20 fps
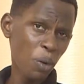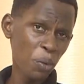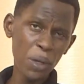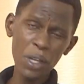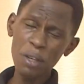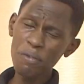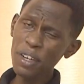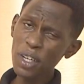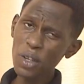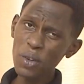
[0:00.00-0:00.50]

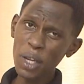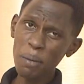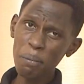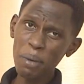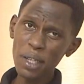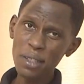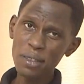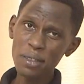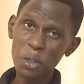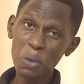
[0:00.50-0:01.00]

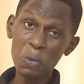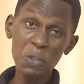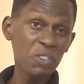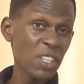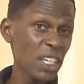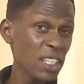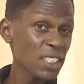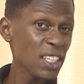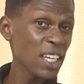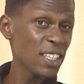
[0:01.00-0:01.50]
We've
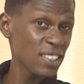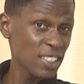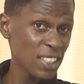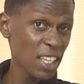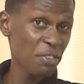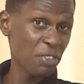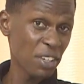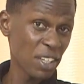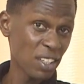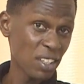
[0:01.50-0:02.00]
just done
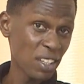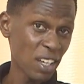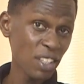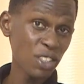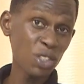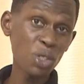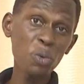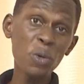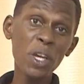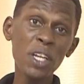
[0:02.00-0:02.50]
7,
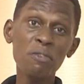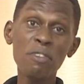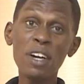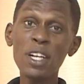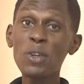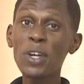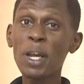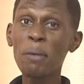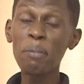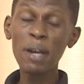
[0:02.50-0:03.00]
and so we're in
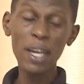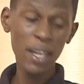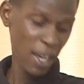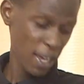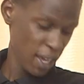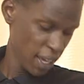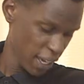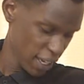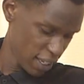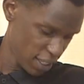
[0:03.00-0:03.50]
value number
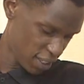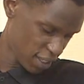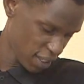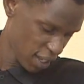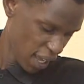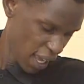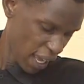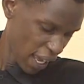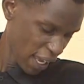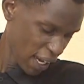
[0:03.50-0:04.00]
8.
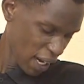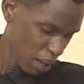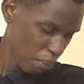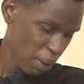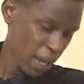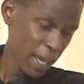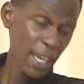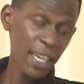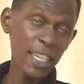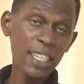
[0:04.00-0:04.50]
And
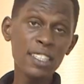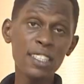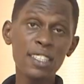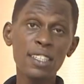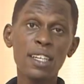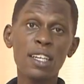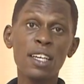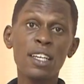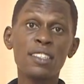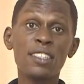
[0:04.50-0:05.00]
number 8
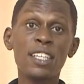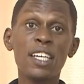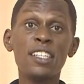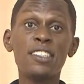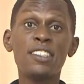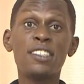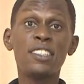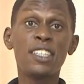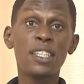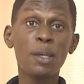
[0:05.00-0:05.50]

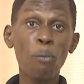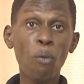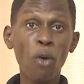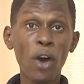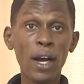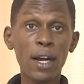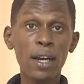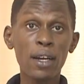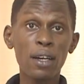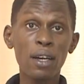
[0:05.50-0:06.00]
says
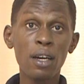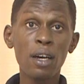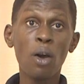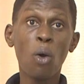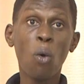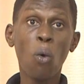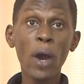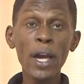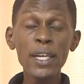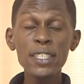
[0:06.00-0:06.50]
teamwork.
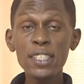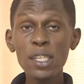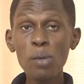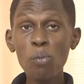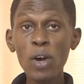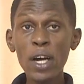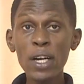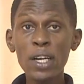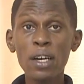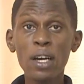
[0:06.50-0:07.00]
Why
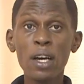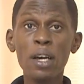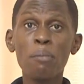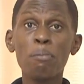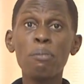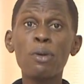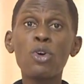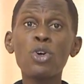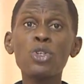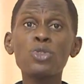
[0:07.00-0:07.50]
teamwork?
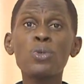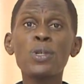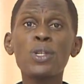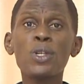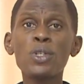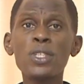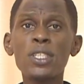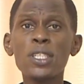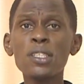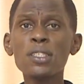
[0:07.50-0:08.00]
Because we
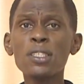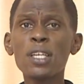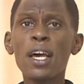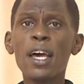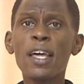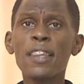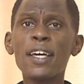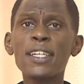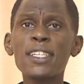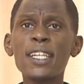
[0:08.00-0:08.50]
notice
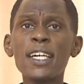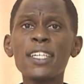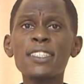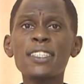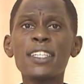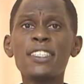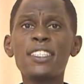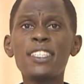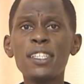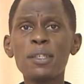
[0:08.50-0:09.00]
that as
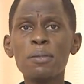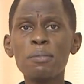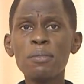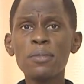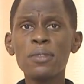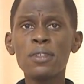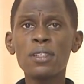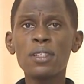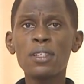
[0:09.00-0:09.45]
a team,